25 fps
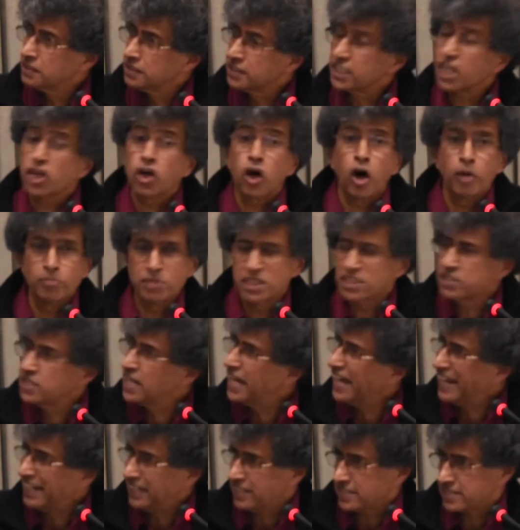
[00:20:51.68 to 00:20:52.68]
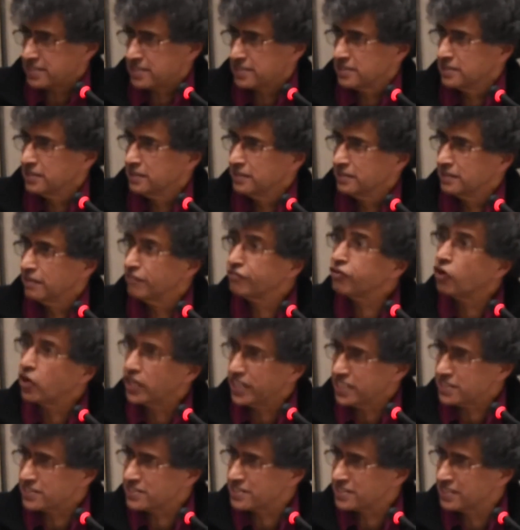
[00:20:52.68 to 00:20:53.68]
the common lands, the
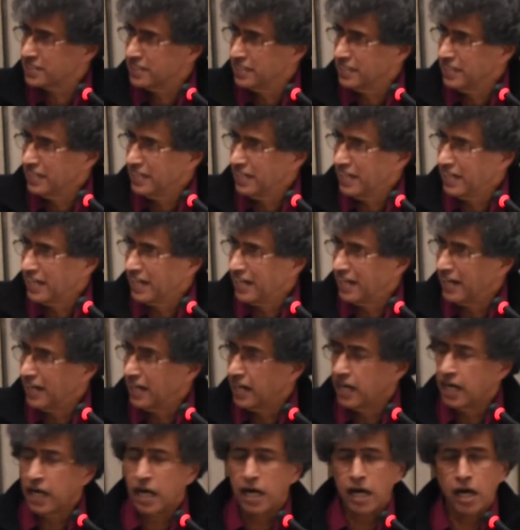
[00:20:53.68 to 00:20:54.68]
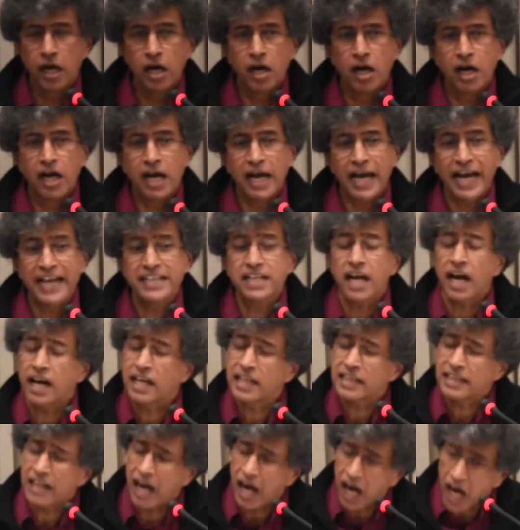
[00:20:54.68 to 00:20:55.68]
forests, and
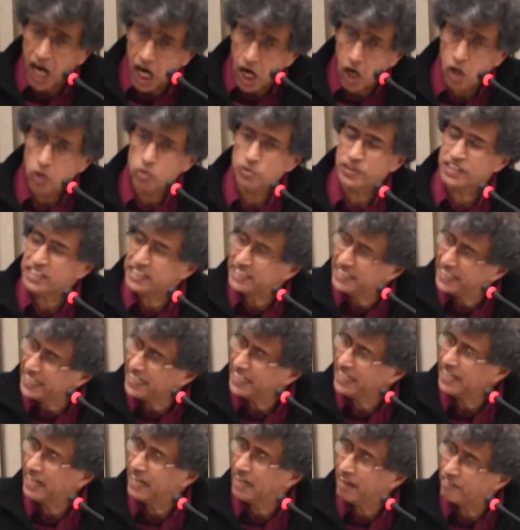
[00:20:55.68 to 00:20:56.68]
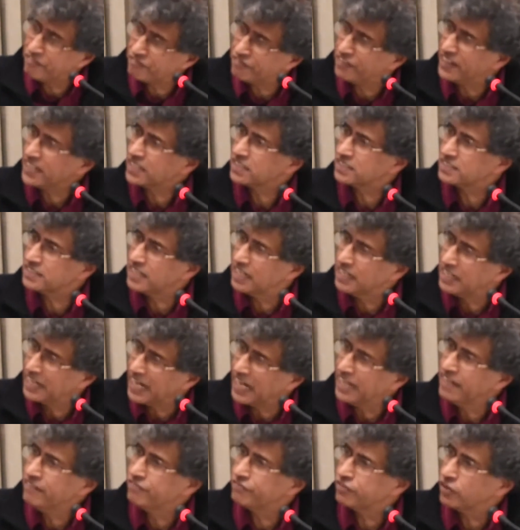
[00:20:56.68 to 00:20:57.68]
how they affect the
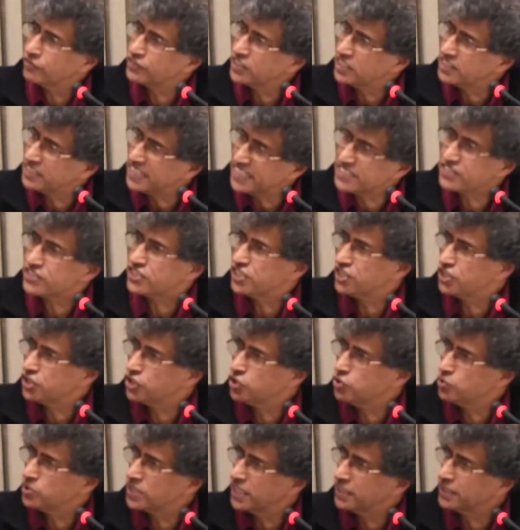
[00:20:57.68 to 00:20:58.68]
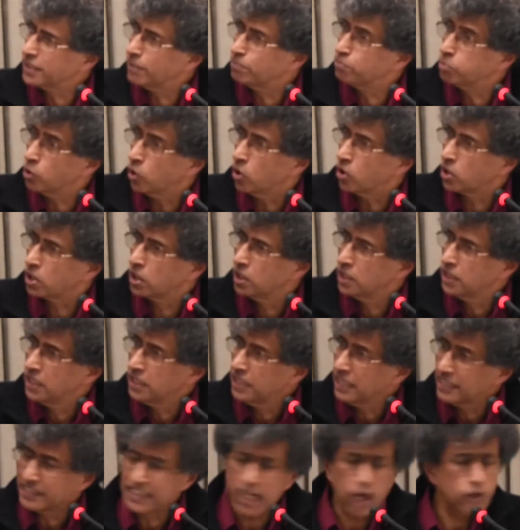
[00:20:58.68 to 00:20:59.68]
life of the destitute and the poor.
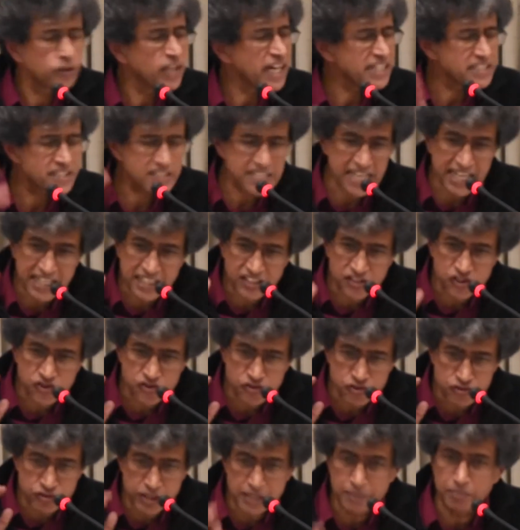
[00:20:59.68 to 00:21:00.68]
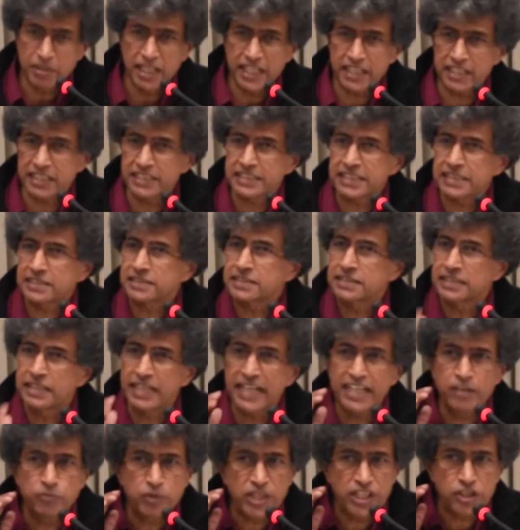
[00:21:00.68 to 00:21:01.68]
Now that's extremely critical,
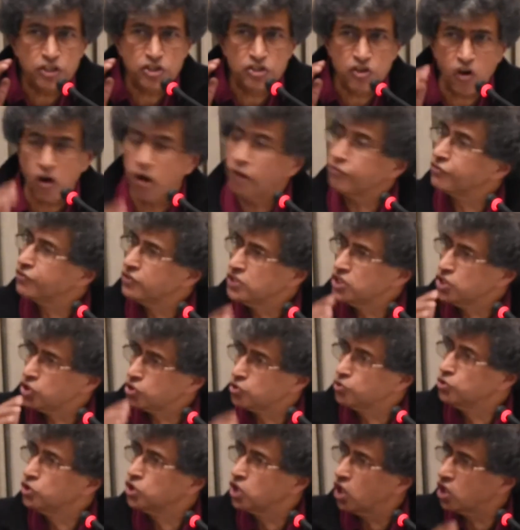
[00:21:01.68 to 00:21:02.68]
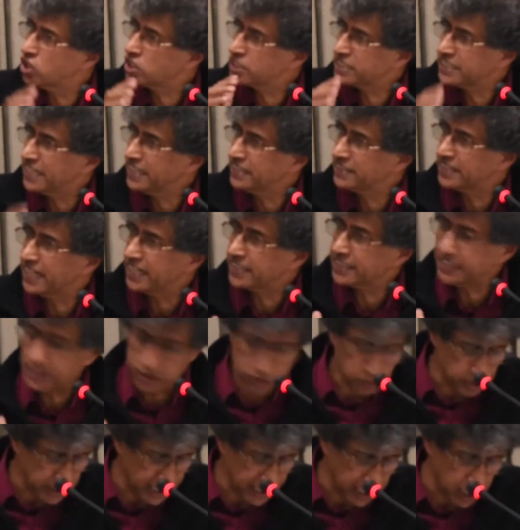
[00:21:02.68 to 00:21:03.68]
and we often do not take that
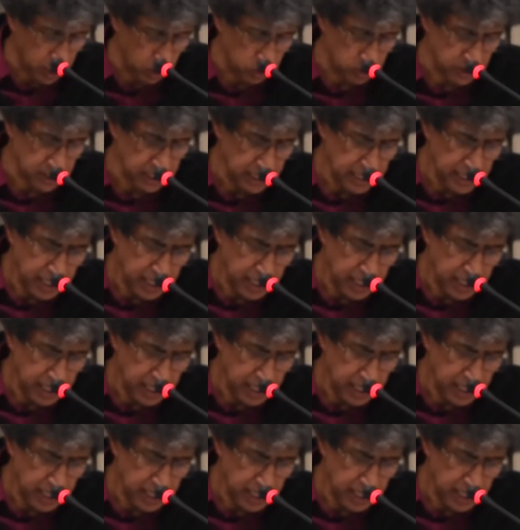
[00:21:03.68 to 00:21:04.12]
into account.